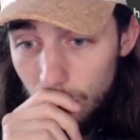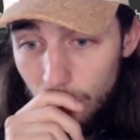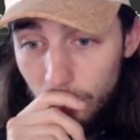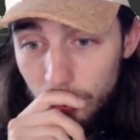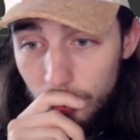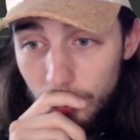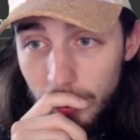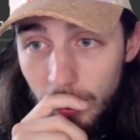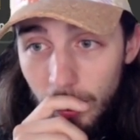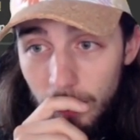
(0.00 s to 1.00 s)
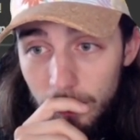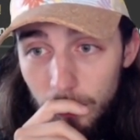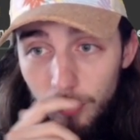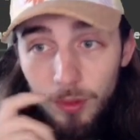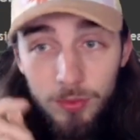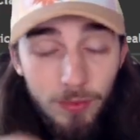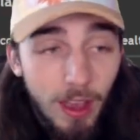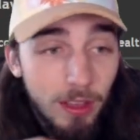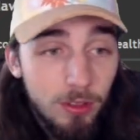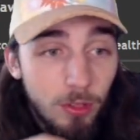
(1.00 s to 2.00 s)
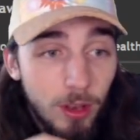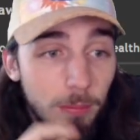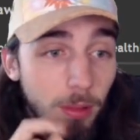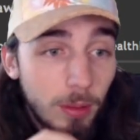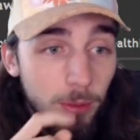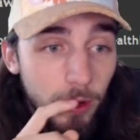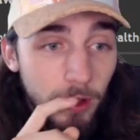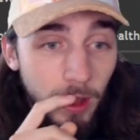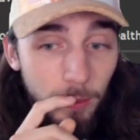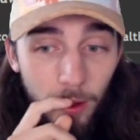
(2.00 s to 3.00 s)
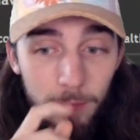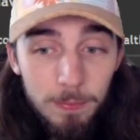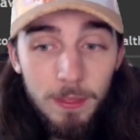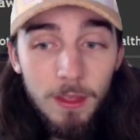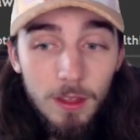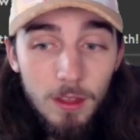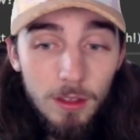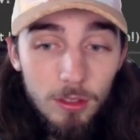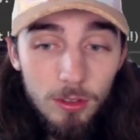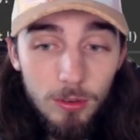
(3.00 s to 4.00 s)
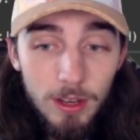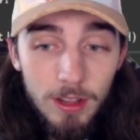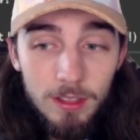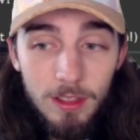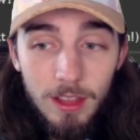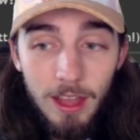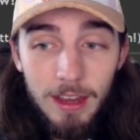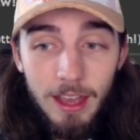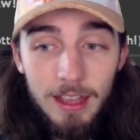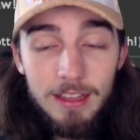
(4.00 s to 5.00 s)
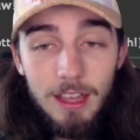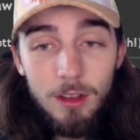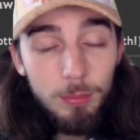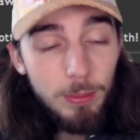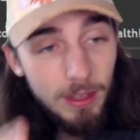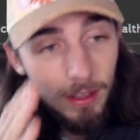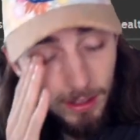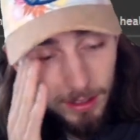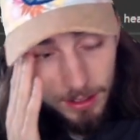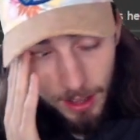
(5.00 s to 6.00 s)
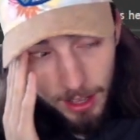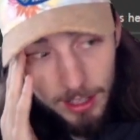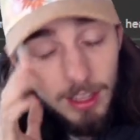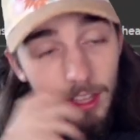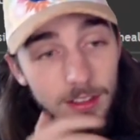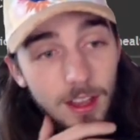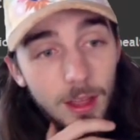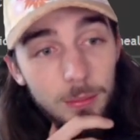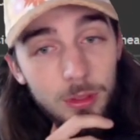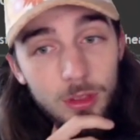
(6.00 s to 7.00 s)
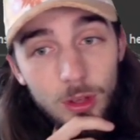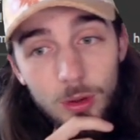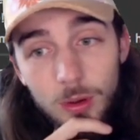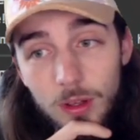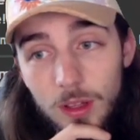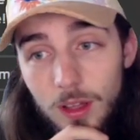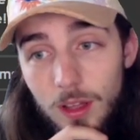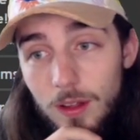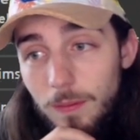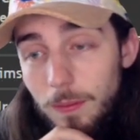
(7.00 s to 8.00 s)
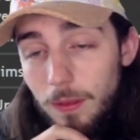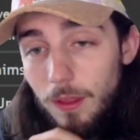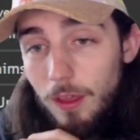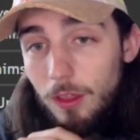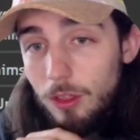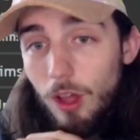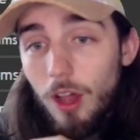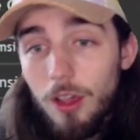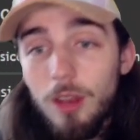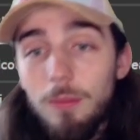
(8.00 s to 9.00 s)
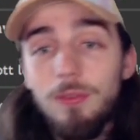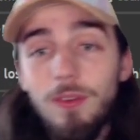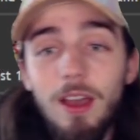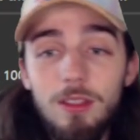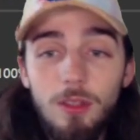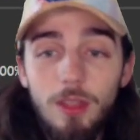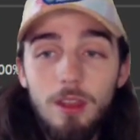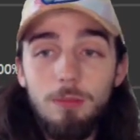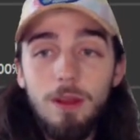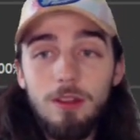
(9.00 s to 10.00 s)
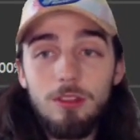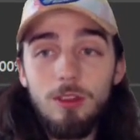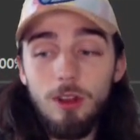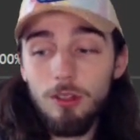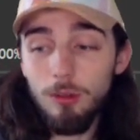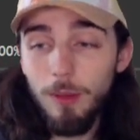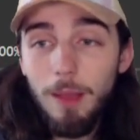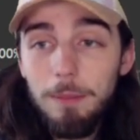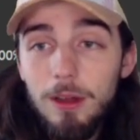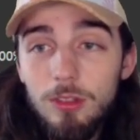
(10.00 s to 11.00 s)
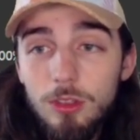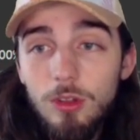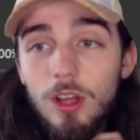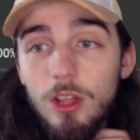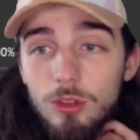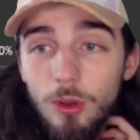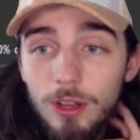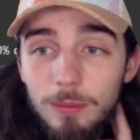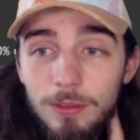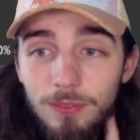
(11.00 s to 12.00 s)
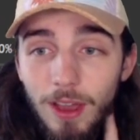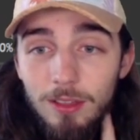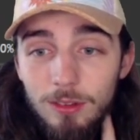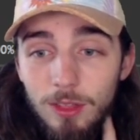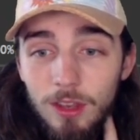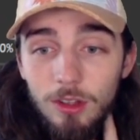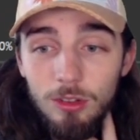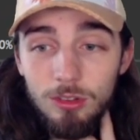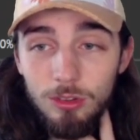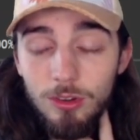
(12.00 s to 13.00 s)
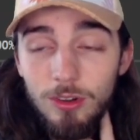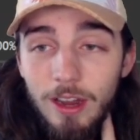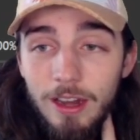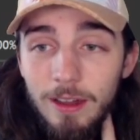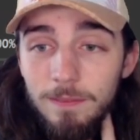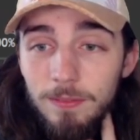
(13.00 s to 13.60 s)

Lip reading: Serena was faster than the Blood Moon in game 1. Serena's sitting at 98 speed. 98 times 2 is not going to be faster than this Barraskewda. So my Barraskewda is going to be faster than the Ursa Luna right now,